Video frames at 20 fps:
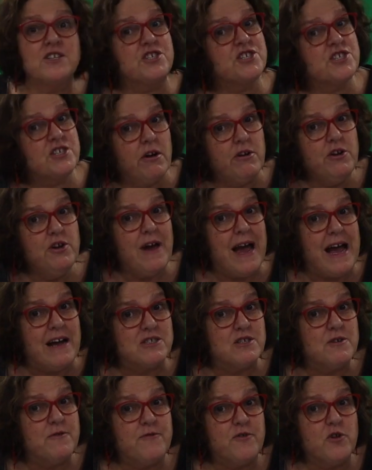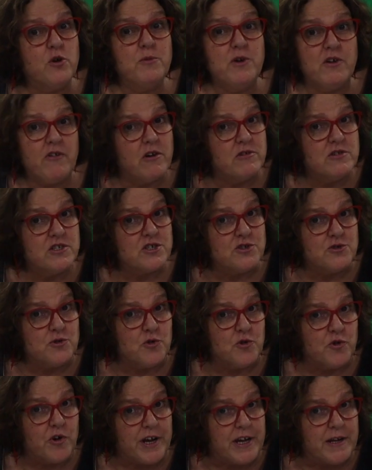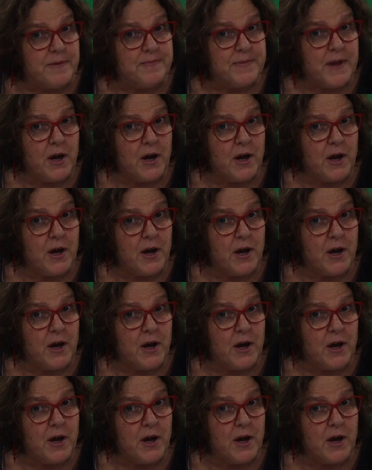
show you how to film your own story.